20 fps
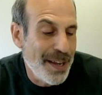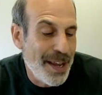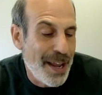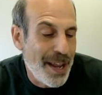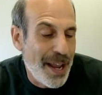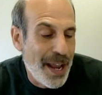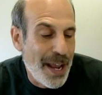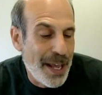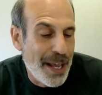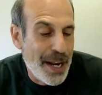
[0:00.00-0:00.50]

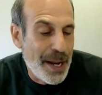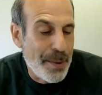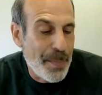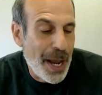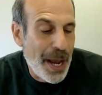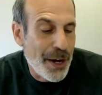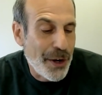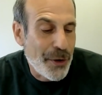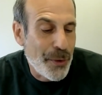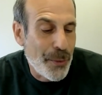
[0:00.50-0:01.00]
And
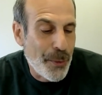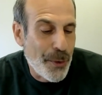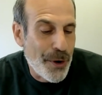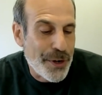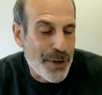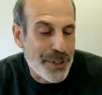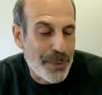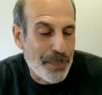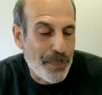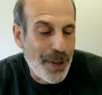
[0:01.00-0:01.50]
AMATIC
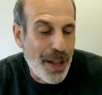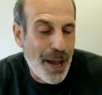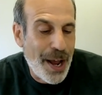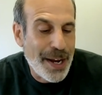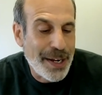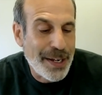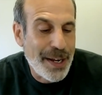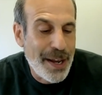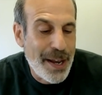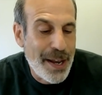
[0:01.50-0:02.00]
awards a
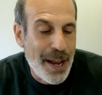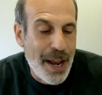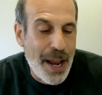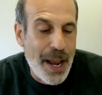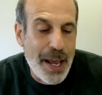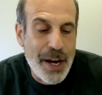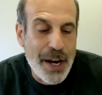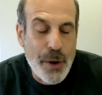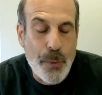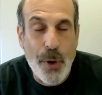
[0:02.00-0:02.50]
plaque
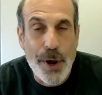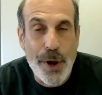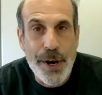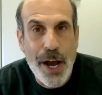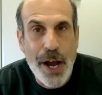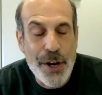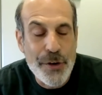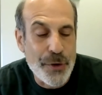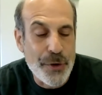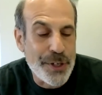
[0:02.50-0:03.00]
and a
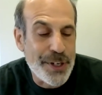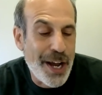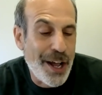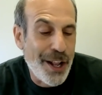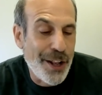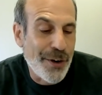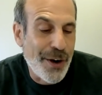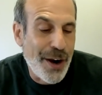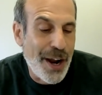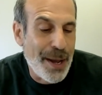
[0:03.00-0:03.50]

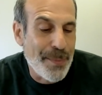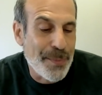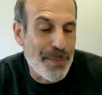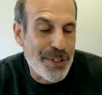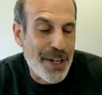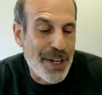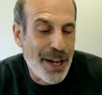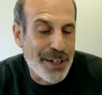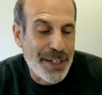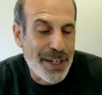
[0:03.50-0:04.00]
$100
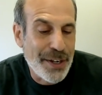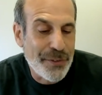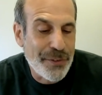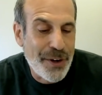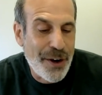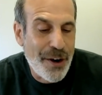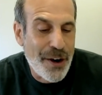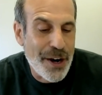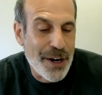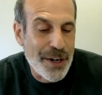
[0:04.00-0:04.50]
Amazon gift
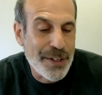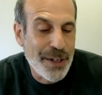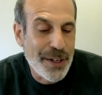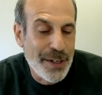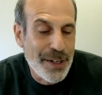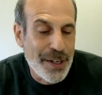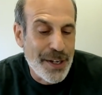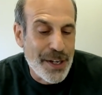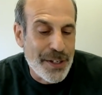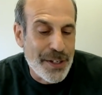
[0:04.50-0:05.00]
card
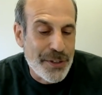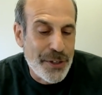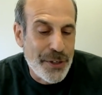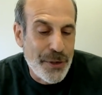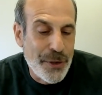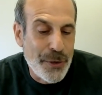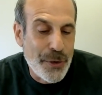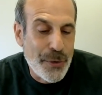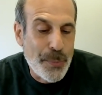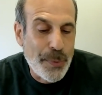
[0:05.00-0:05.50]

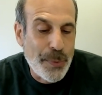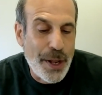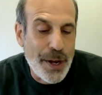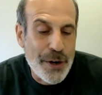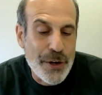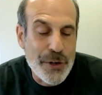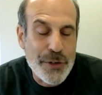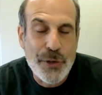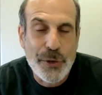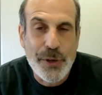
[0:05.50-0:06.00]
to
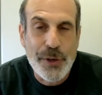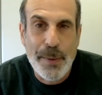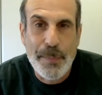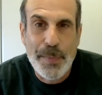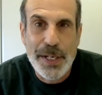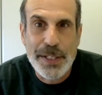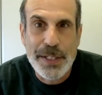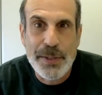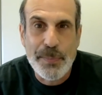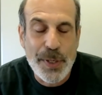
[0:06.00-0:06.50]
players who come
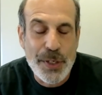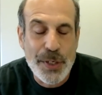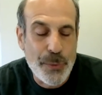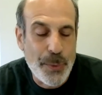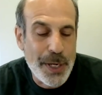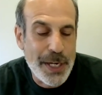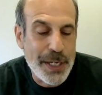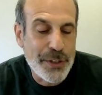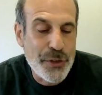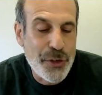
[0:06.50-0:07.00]
in
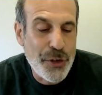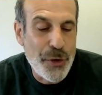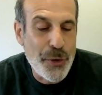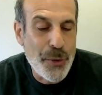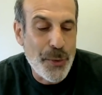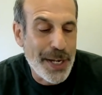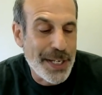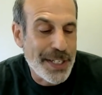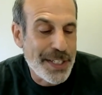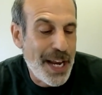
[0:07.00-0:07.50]
between
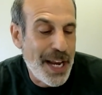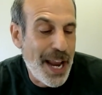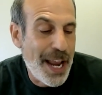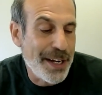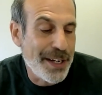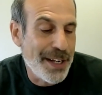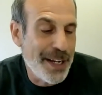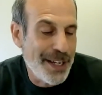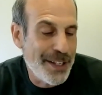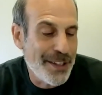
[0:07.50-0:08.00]
2 and
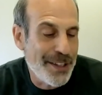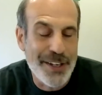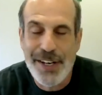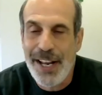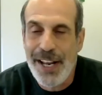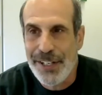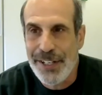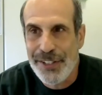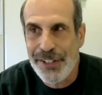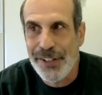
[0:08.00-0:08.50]
10 in the
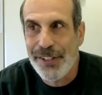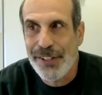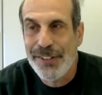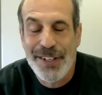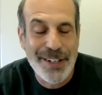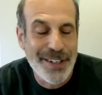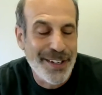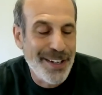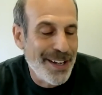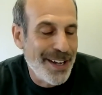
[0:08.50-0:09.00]
nation.
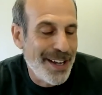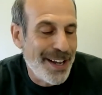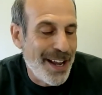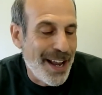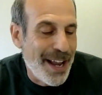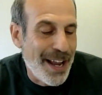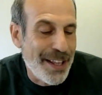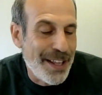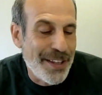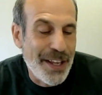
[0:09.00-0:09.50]

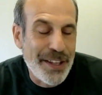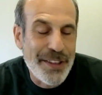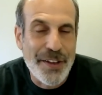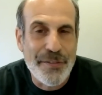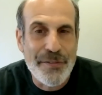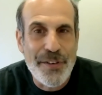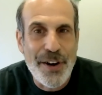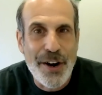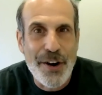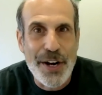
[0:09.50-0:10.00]
And then
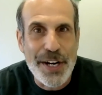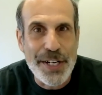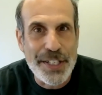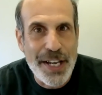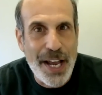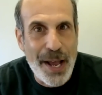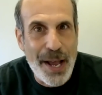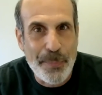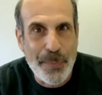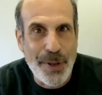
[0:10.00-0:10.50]
the very
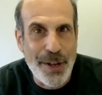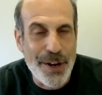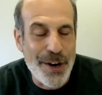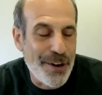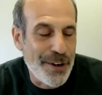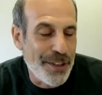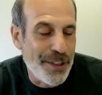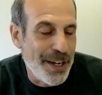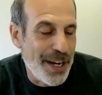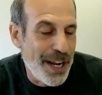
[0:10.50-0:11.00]
top
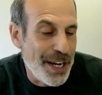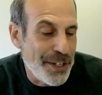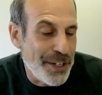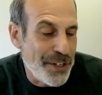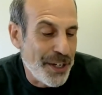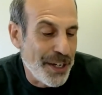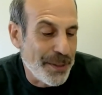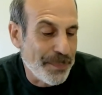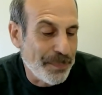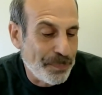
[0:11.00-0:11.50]
player in the
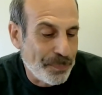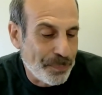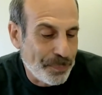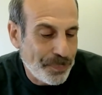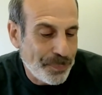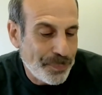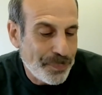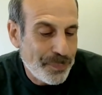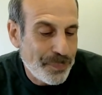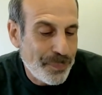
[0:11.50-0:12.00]
nation
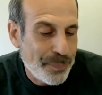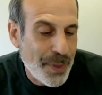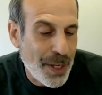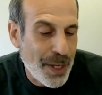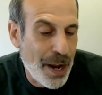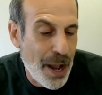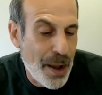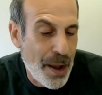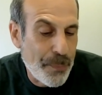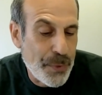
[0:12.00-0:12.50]

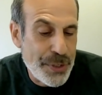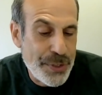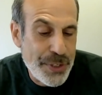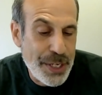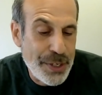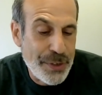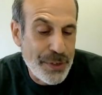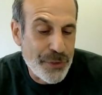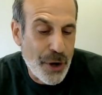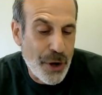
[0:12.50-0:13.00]

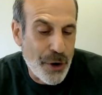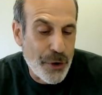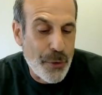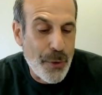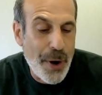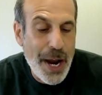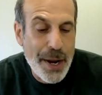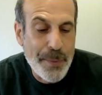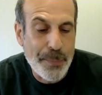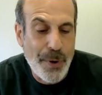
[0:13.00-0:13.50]
receives our
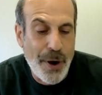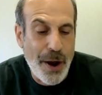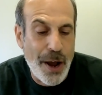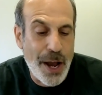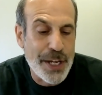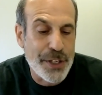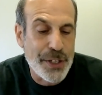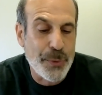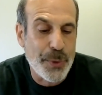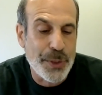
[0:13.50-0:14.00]
grand
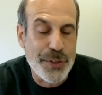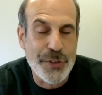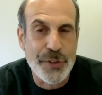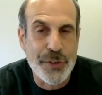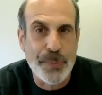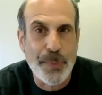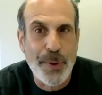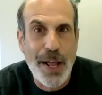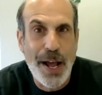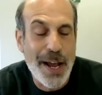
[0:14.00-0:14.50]
prize, which is
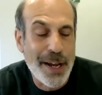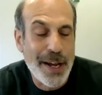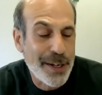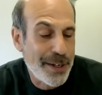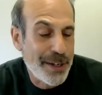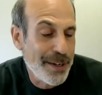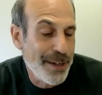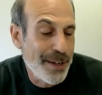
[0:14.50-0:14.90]
a plaque